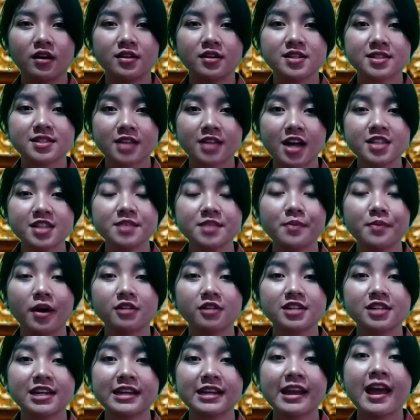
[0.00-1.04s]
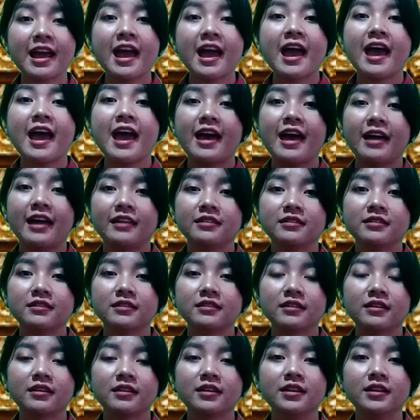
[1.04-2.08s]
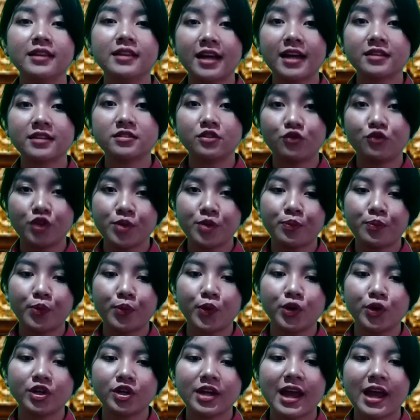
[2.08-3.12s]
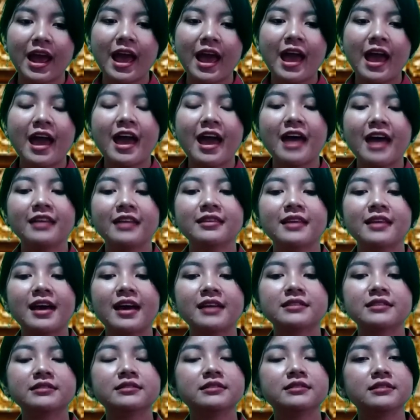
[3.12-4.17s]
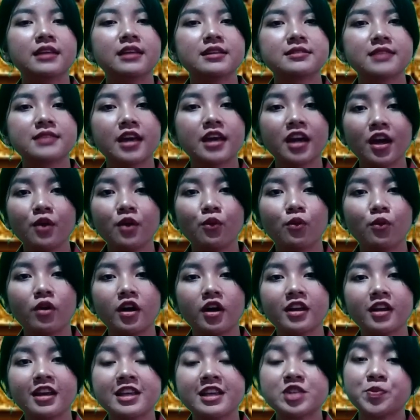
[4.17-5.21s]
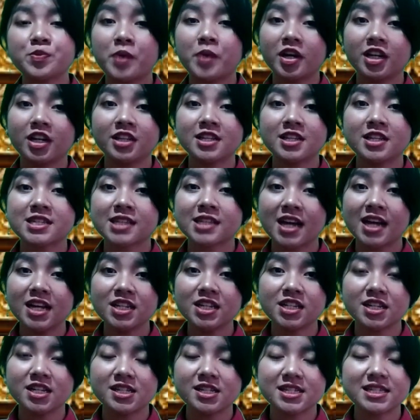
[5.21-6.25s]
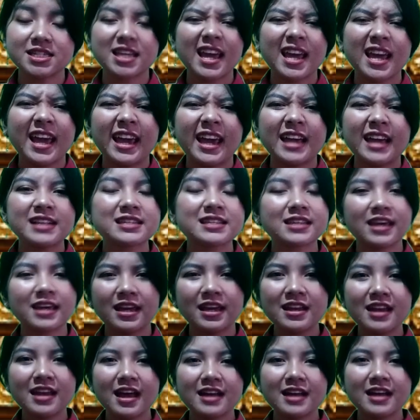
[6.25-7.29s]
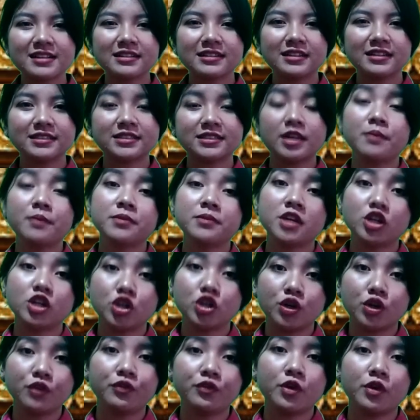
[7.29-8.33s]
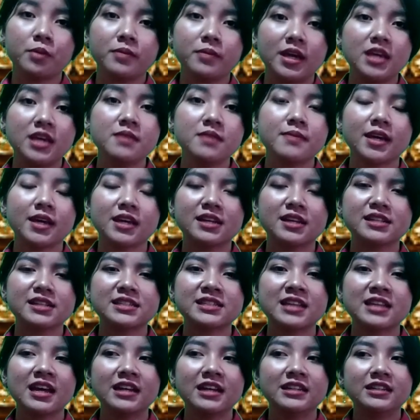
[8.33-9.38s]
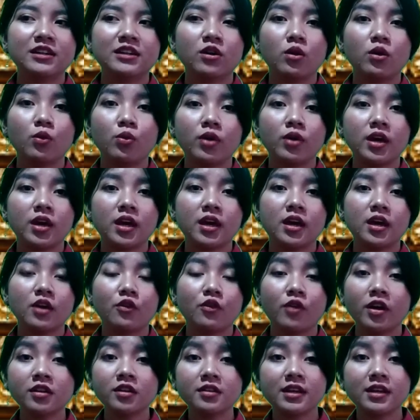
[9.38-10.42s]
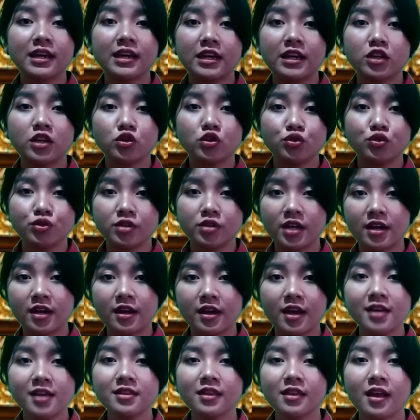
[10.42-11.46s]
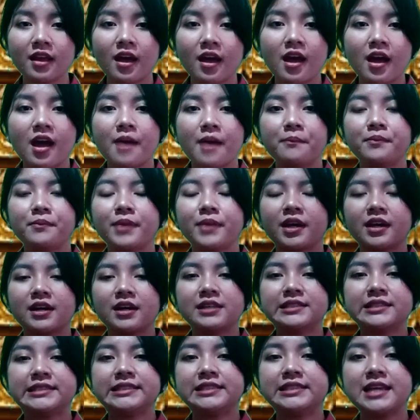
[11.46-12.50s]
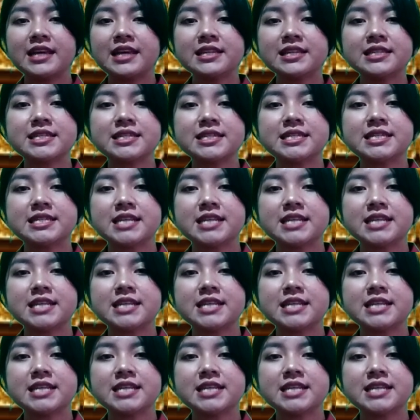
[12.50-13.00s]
discuss about it and collect the report. And then the second one is panel discussions. It's kinda something new for me because we really did it, because this